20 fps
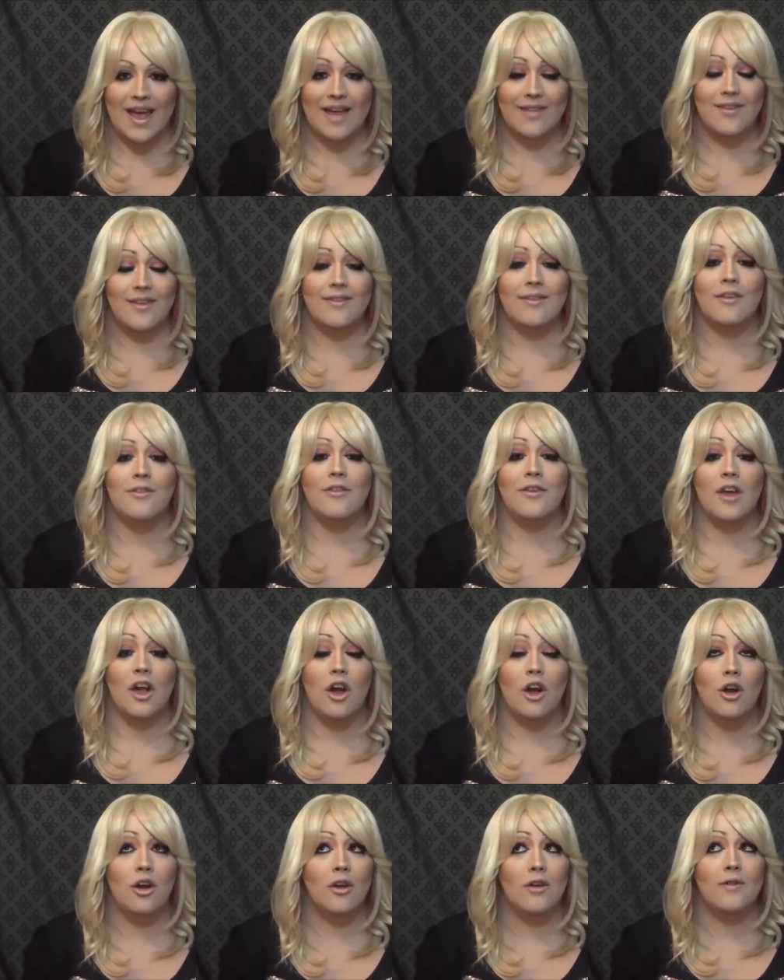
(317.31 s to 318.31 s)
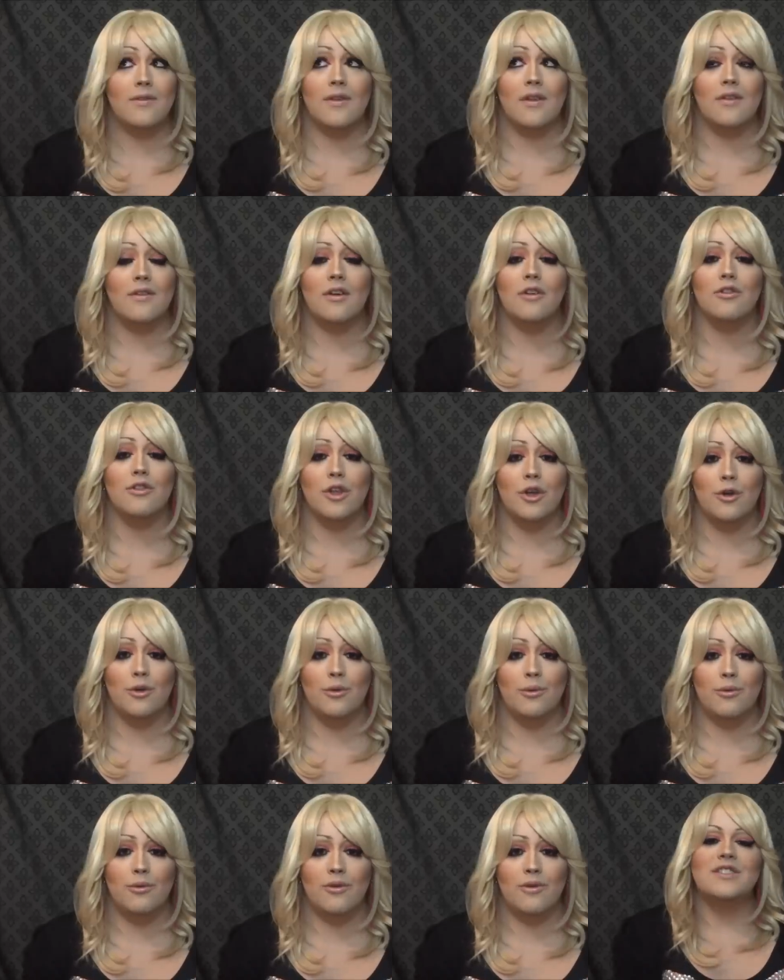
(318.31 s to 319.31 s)
and this is hers to
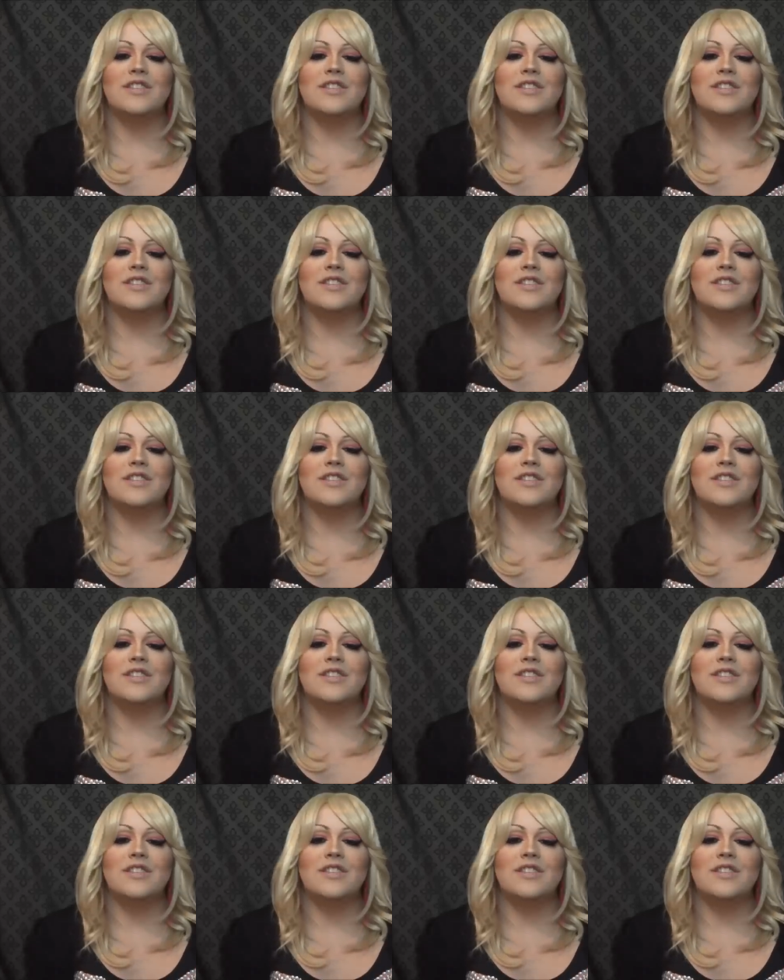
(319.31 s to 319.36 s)
lose.